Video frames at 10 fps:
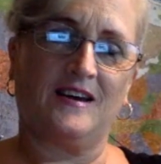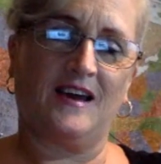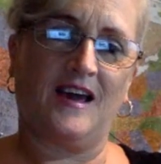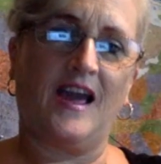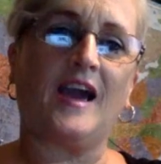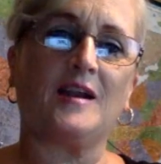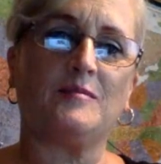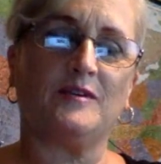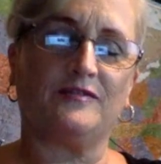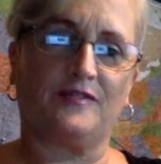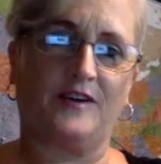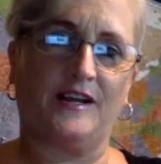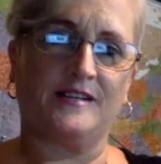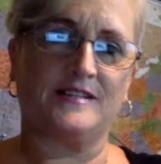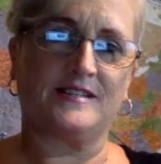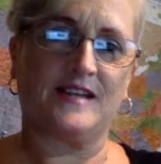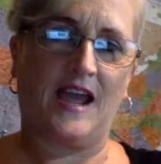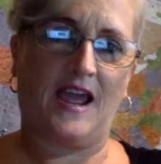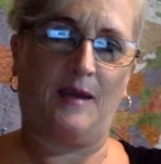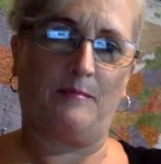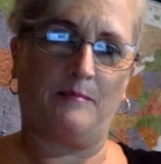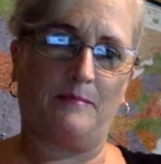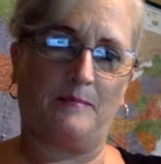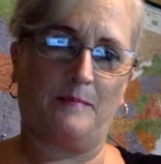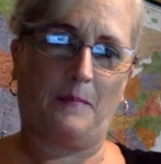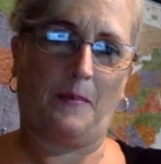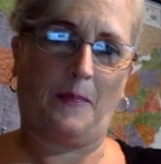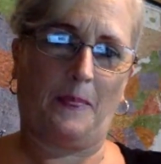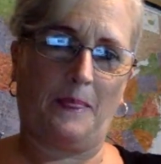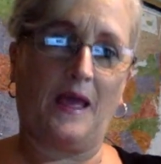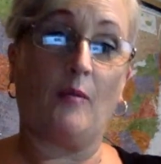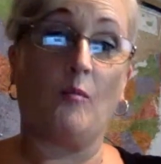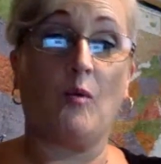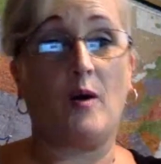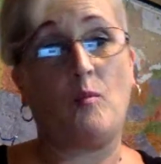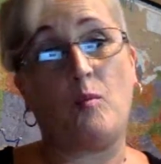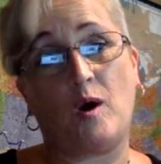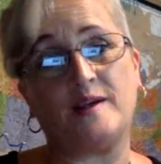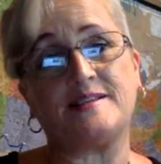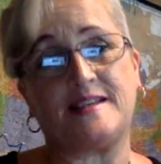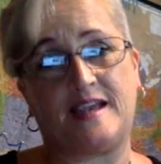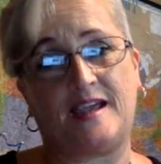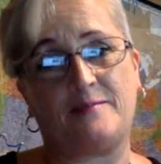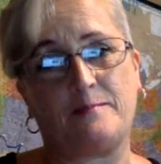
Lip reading: animal friend's name? And what was he?